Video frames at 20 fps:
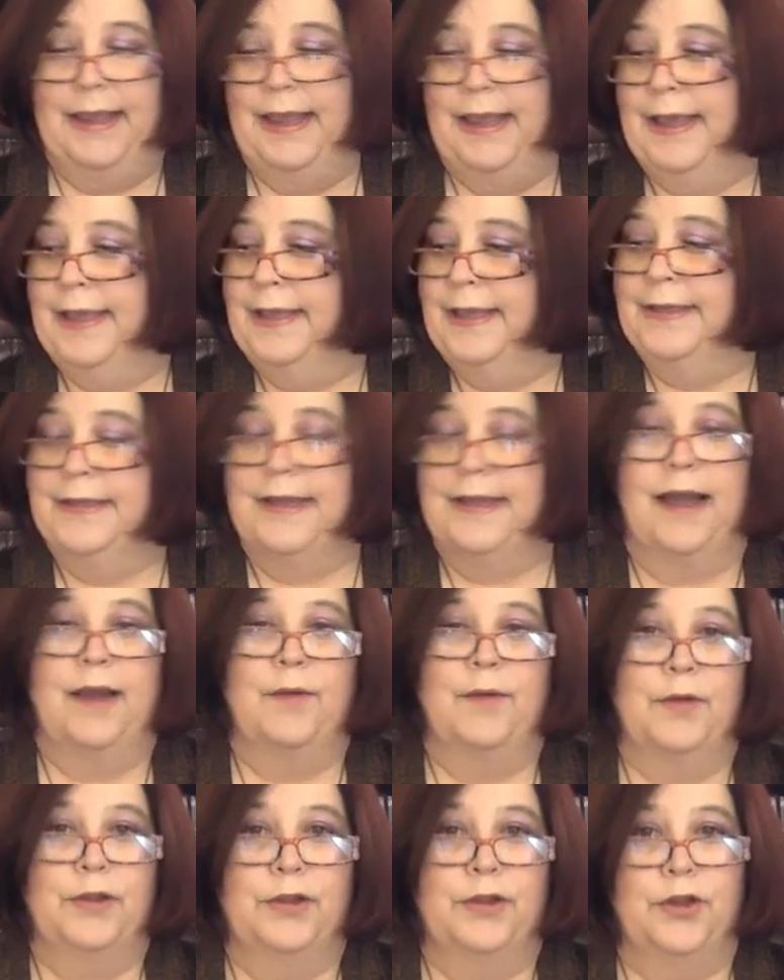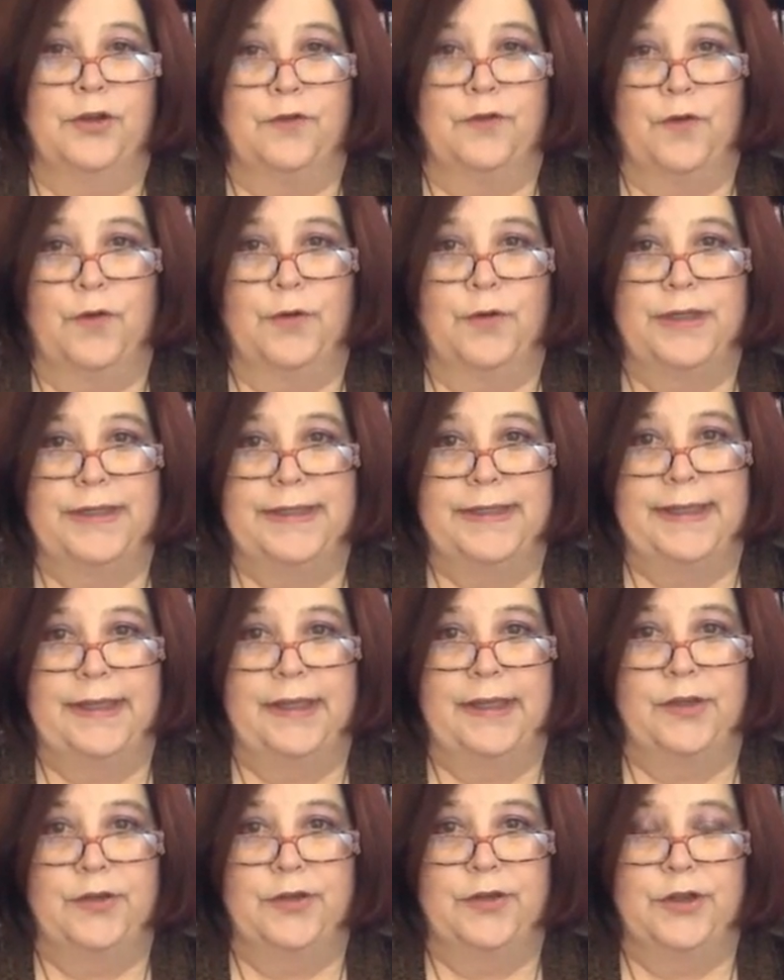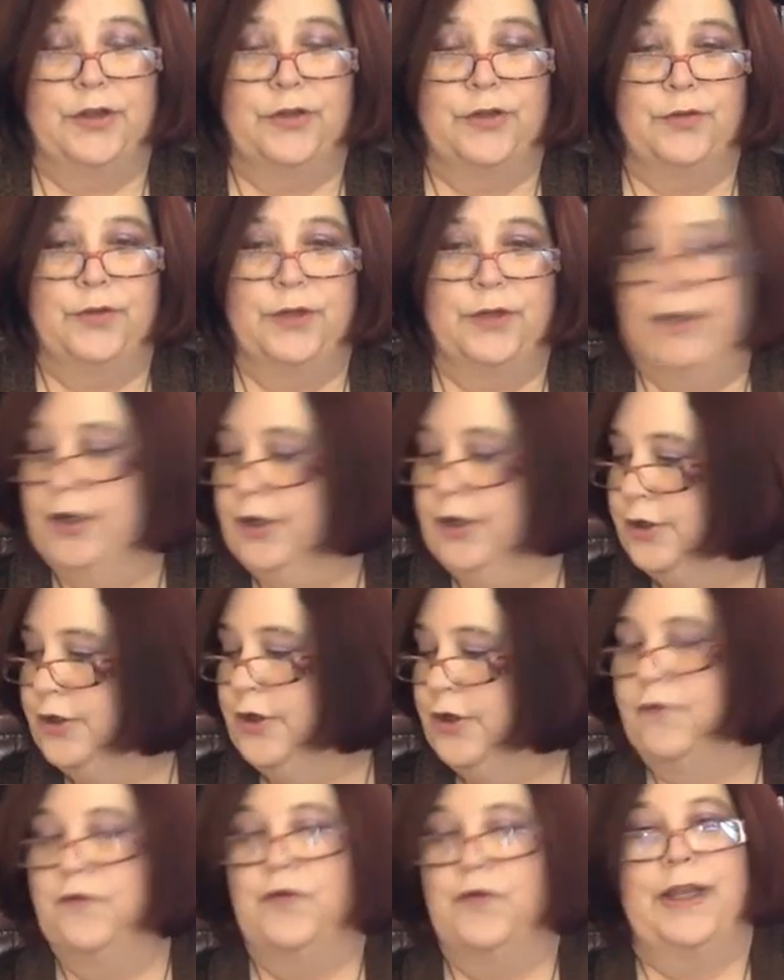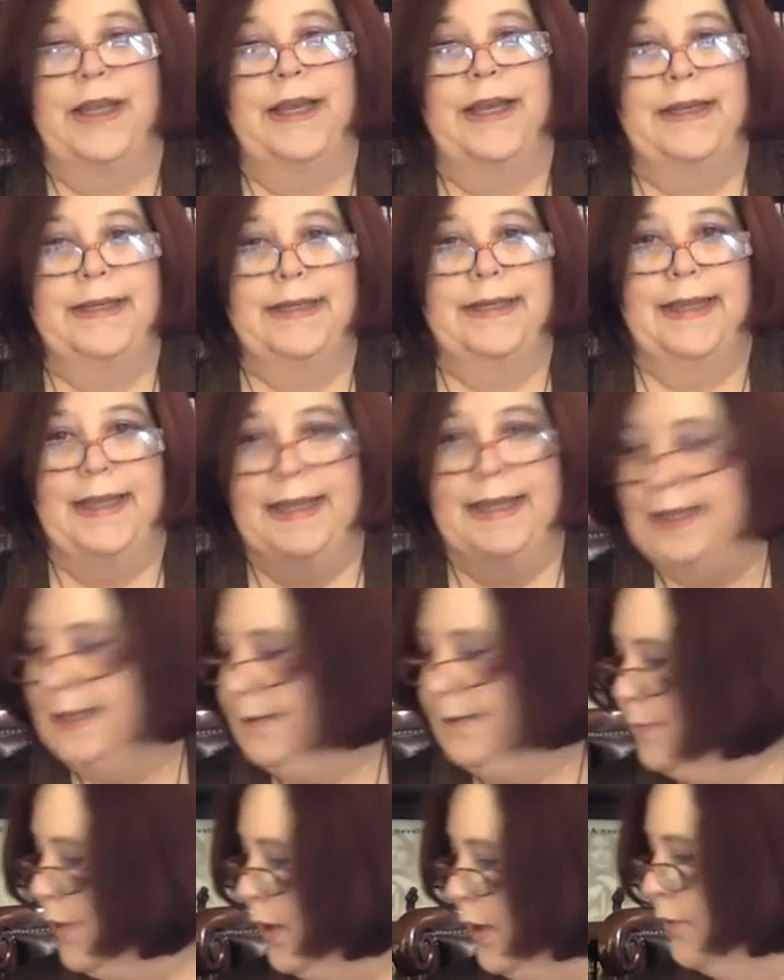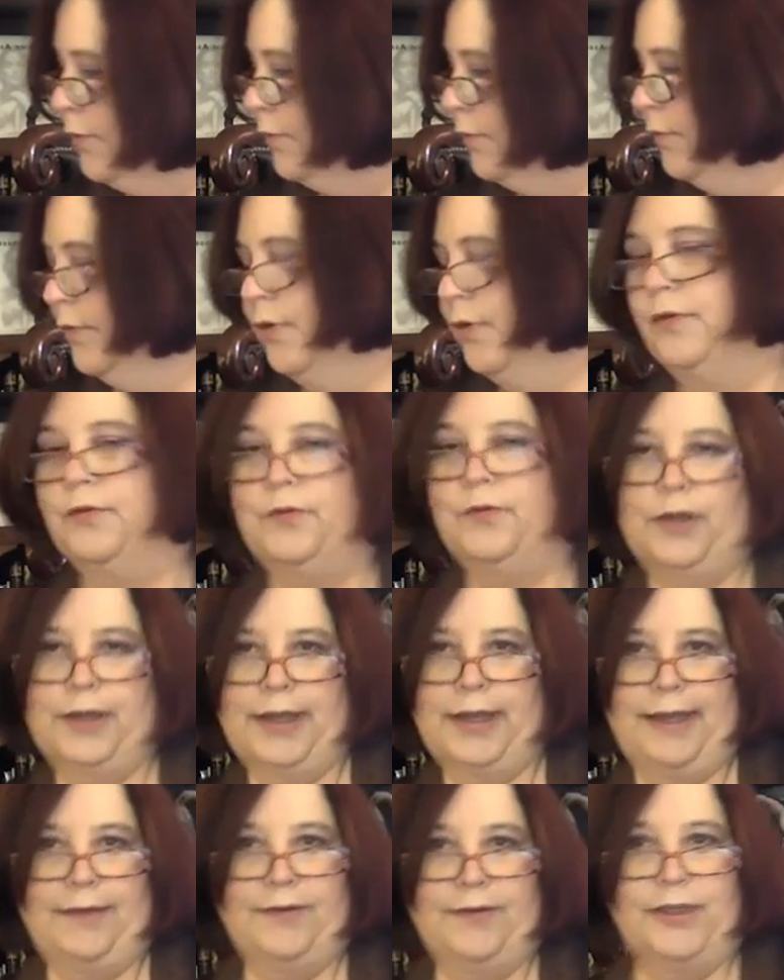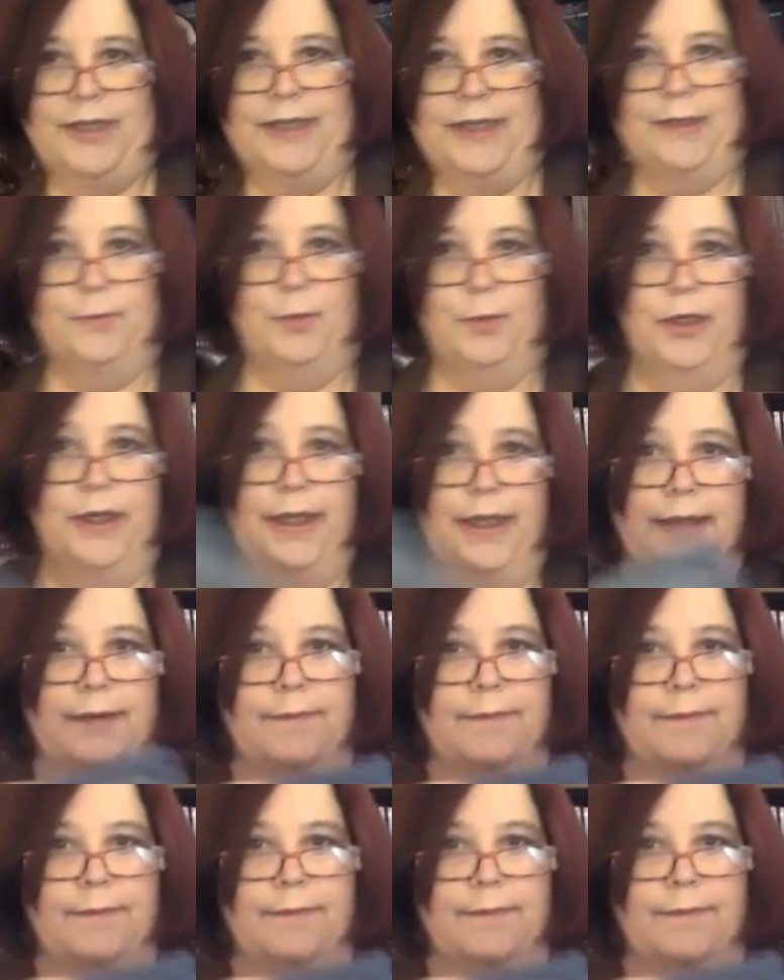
and I will look forward to seeing you soon. Don't forget, Ink and Bone. Look, I have to get the book.